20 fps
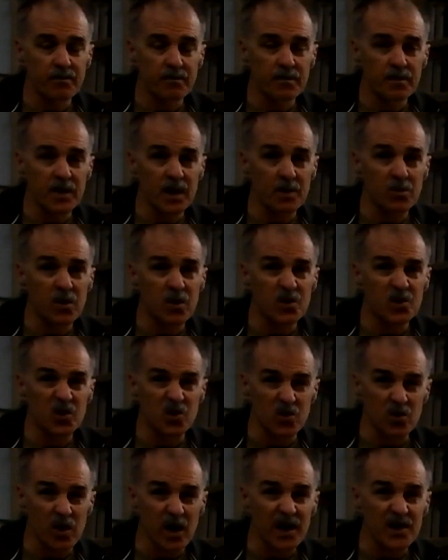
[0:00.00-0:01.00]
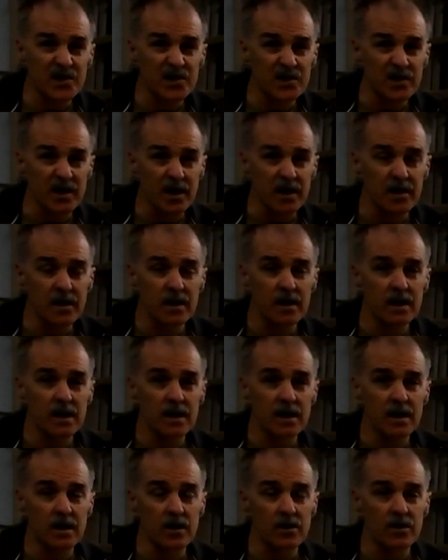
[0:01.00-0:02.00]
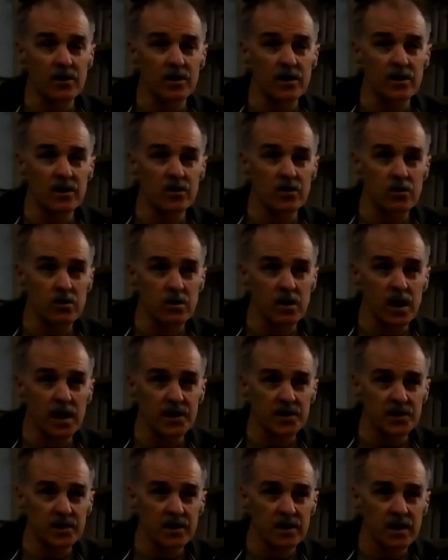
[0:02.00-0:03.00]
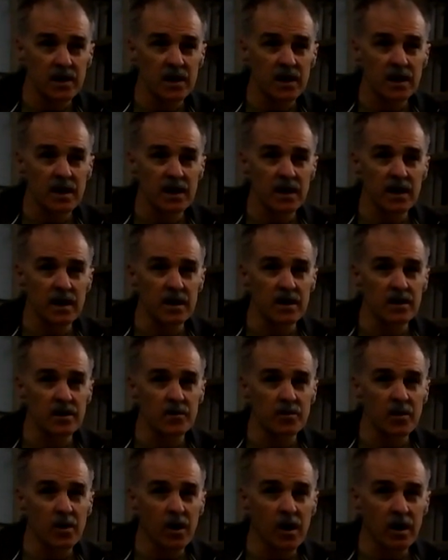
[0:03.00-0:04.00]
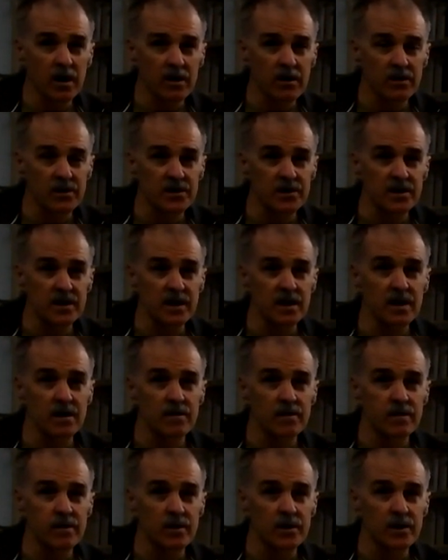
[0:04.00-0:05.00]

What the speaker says: people trust it. You need trust in democracy for